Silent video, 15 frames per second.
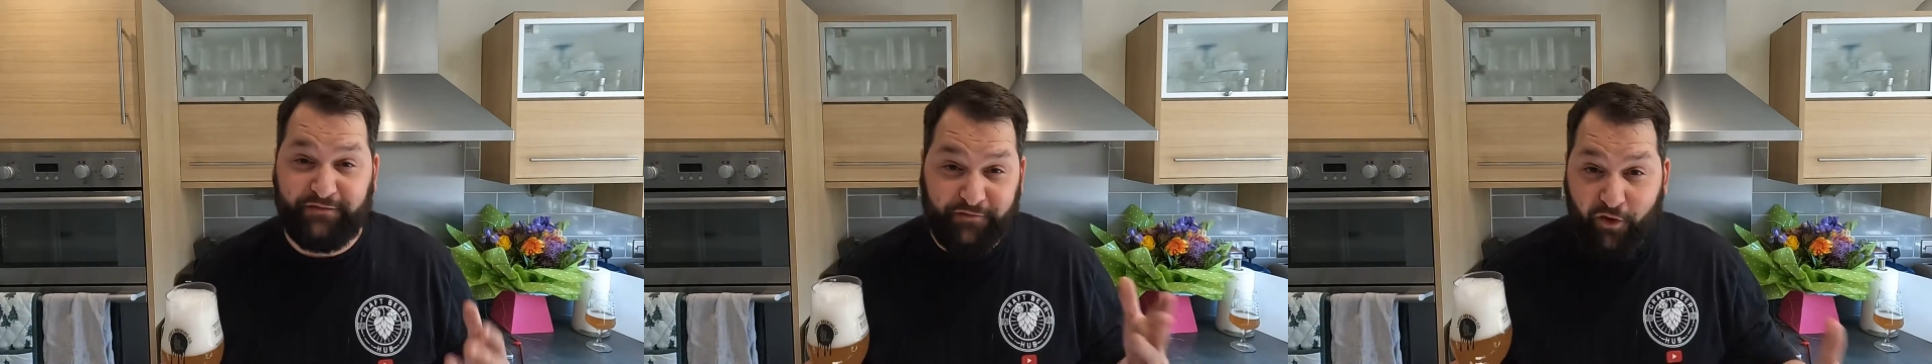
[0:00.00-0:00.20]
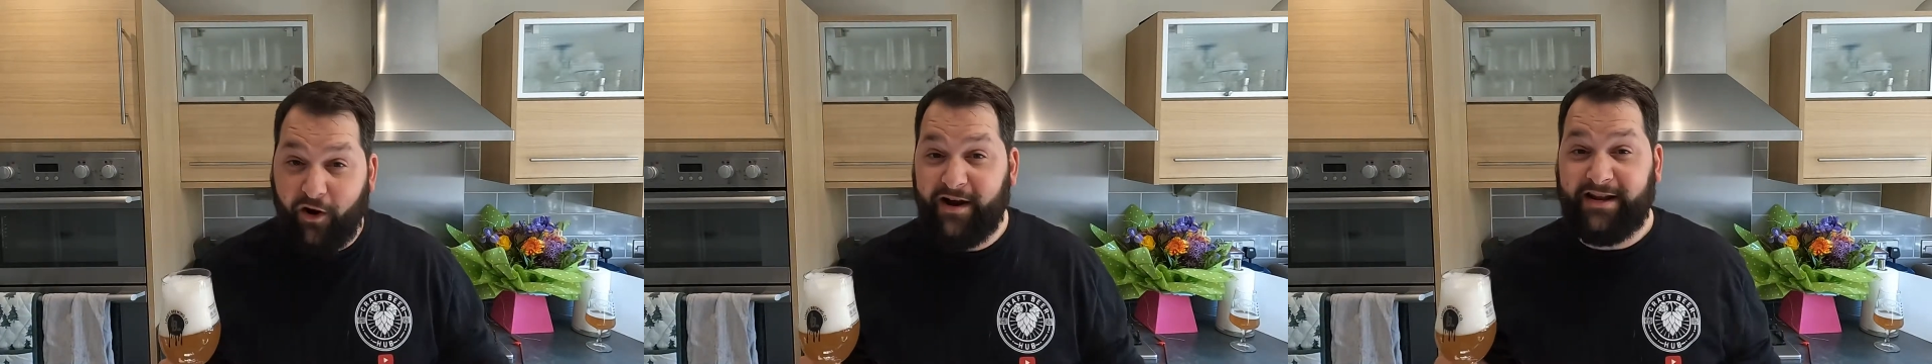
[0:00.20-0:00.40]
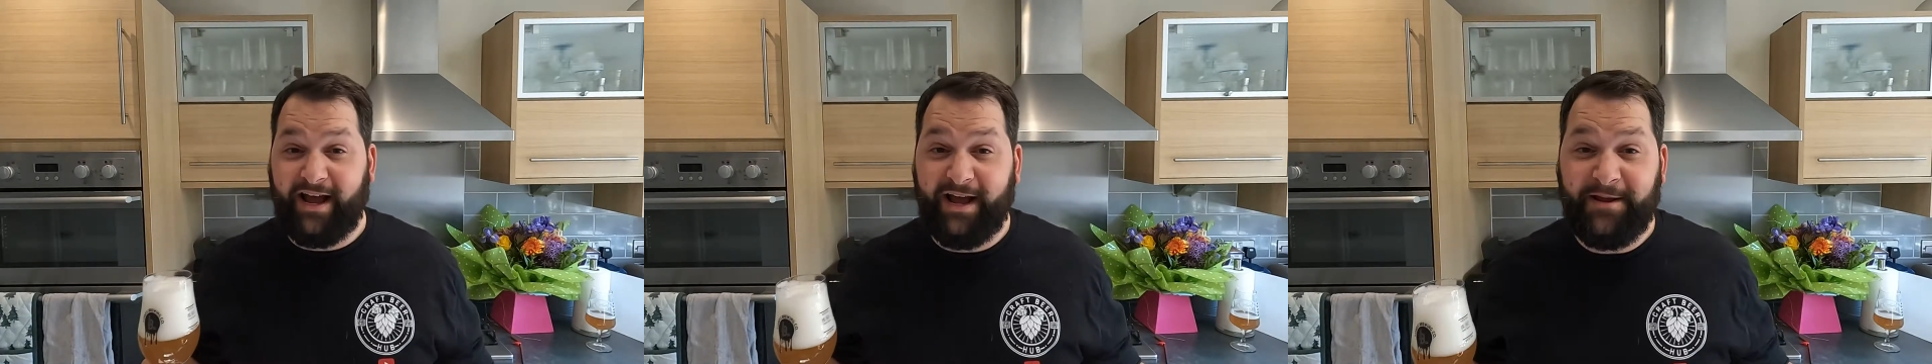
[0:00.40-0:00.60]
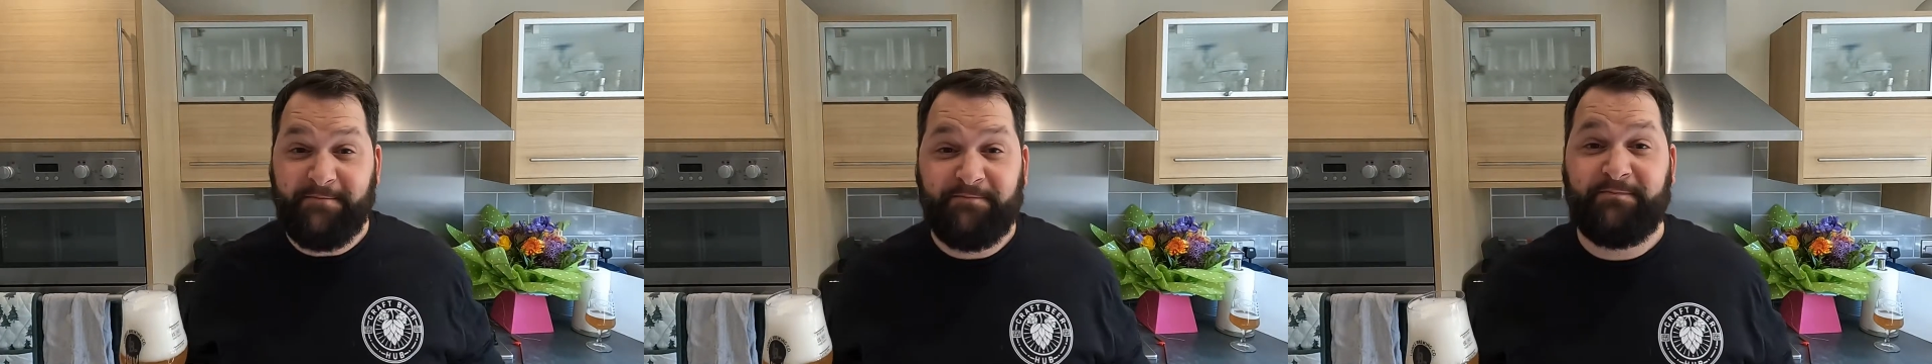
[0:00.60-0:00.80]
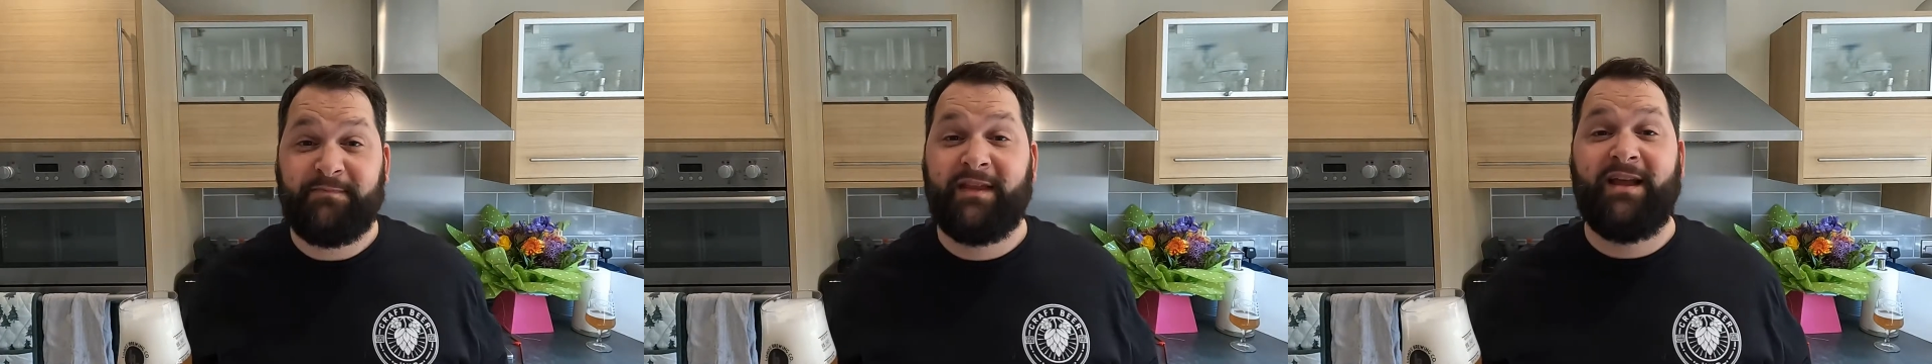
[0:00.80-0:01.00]

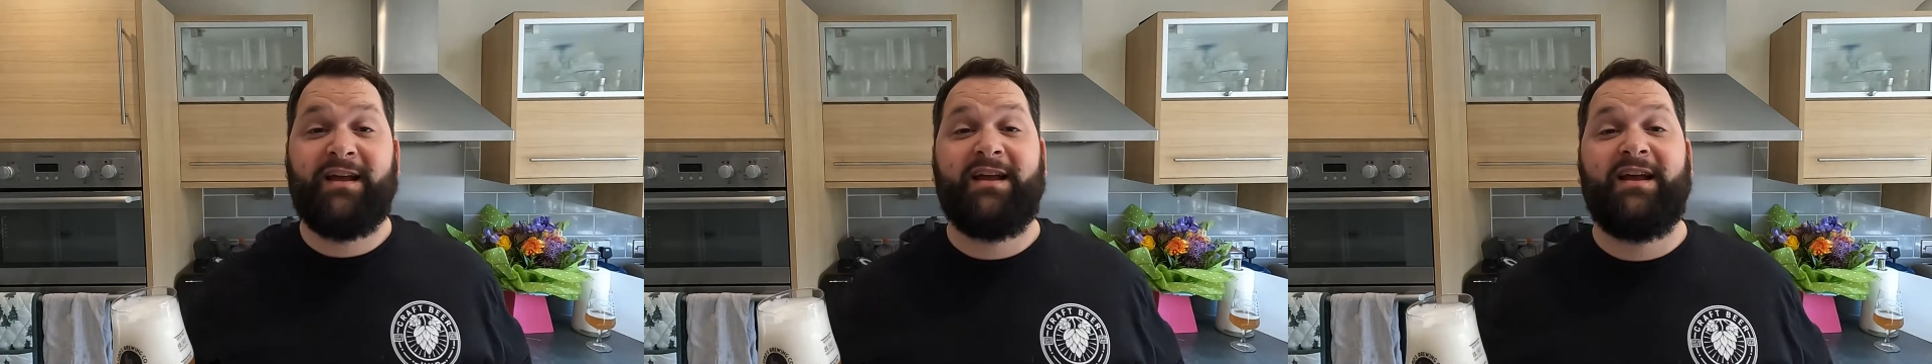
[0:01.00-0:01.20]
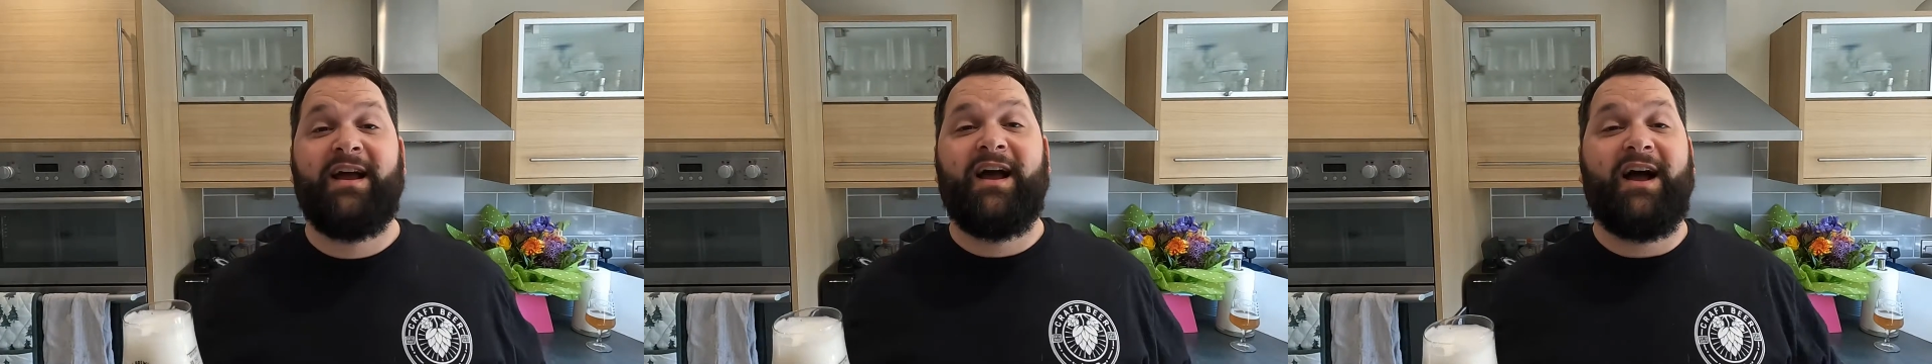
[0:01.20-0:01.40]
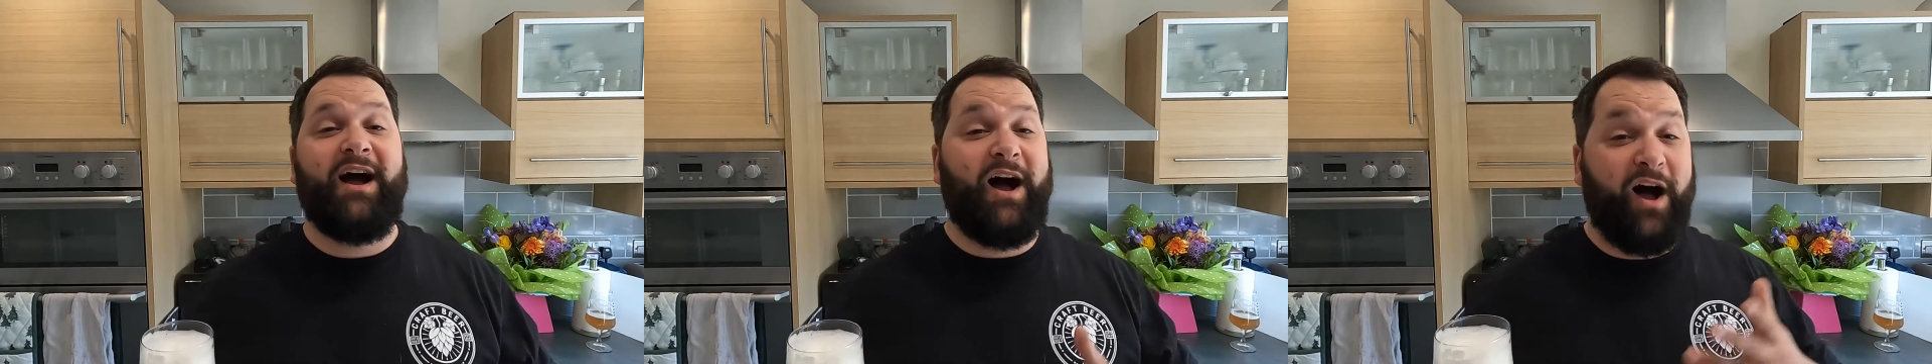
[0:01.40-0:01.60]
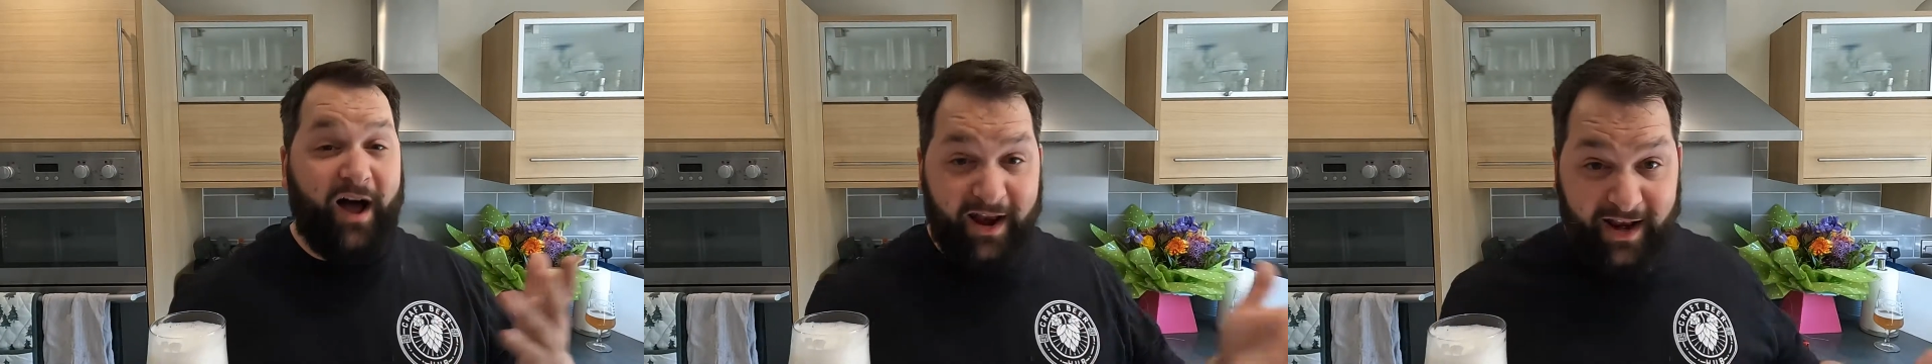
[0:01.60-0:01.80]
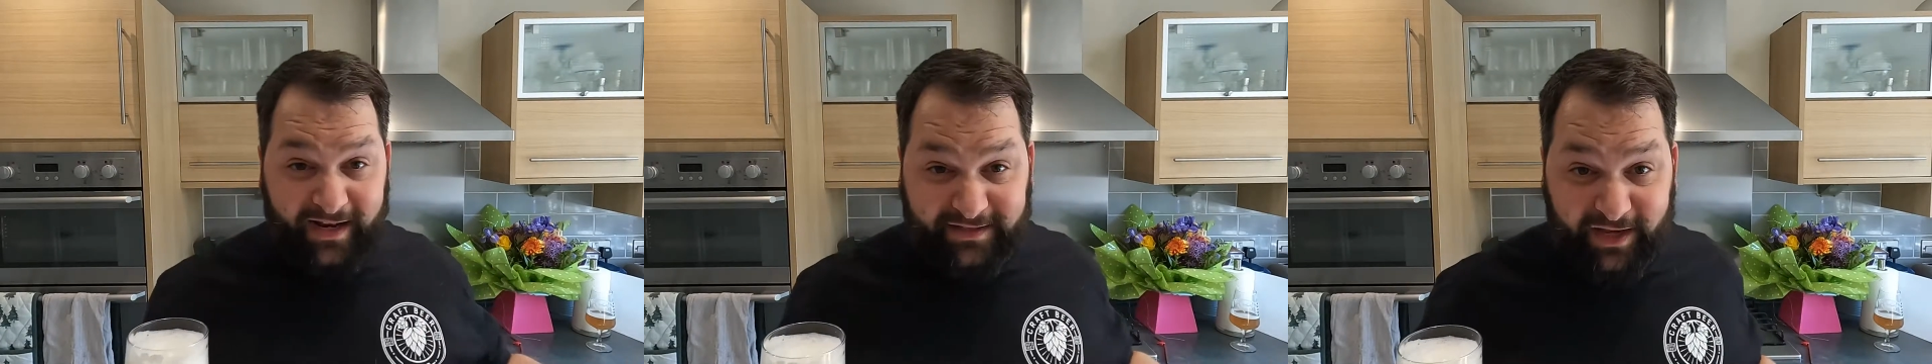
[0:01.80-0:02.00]
Friday.
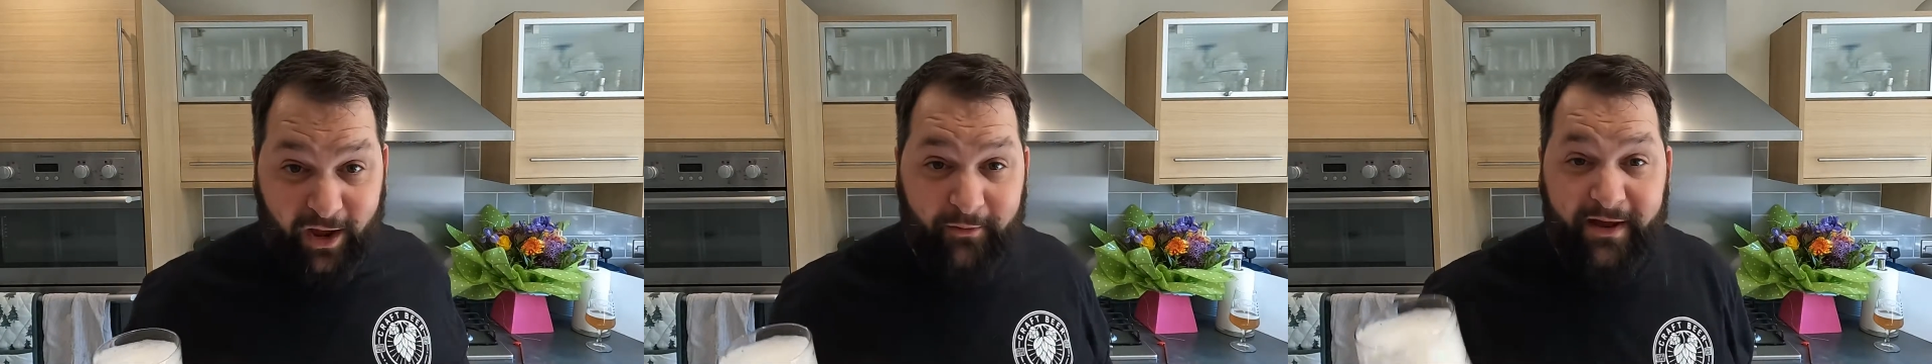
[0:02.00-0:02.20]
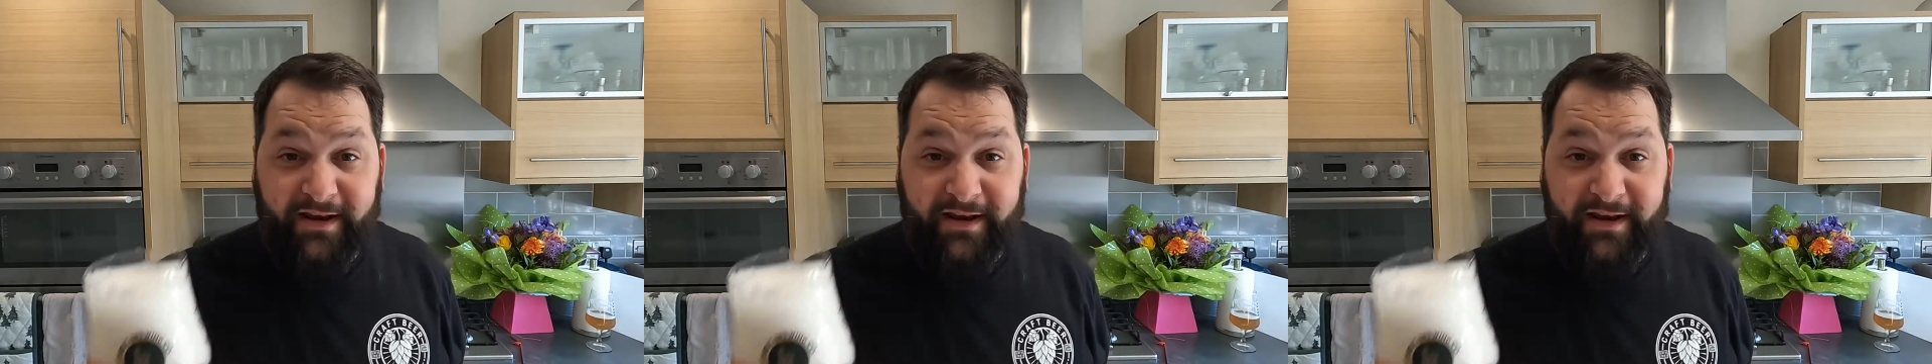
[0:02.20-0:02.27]
Let's go